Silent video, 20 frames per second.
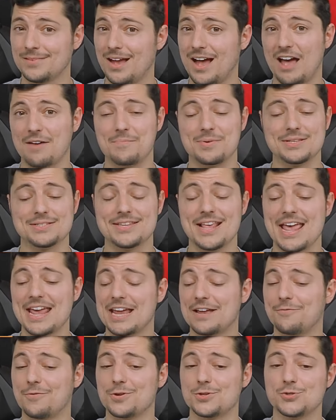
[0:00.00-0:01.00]
I've been
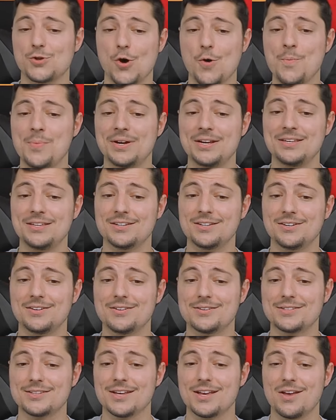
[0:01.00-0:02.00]
saying it for so many
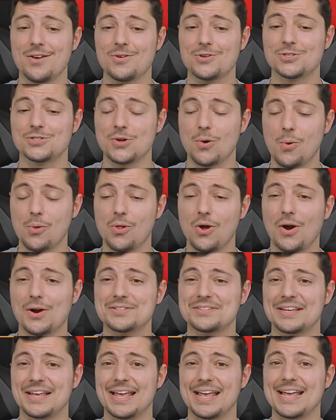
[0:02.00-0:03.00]
years,
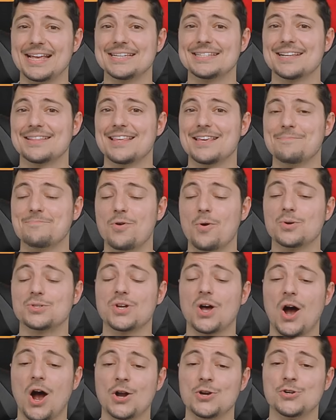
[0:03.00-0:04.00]
Stolarz is the
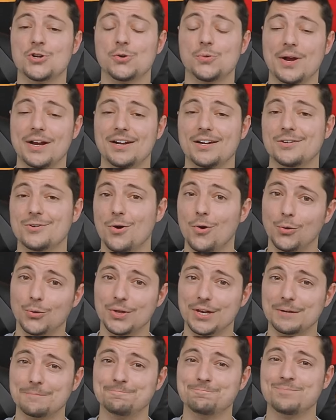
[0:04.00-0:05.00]
most underrated
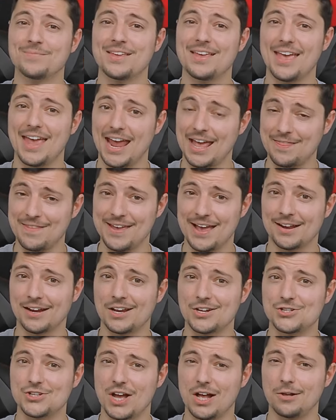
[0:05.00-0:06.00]
goalie in the
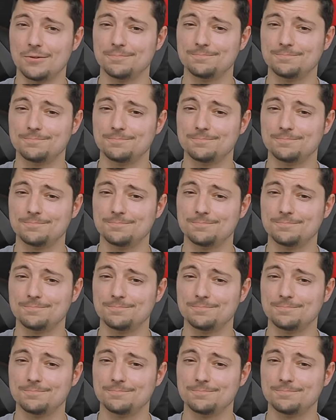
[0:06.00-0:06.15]
NHL.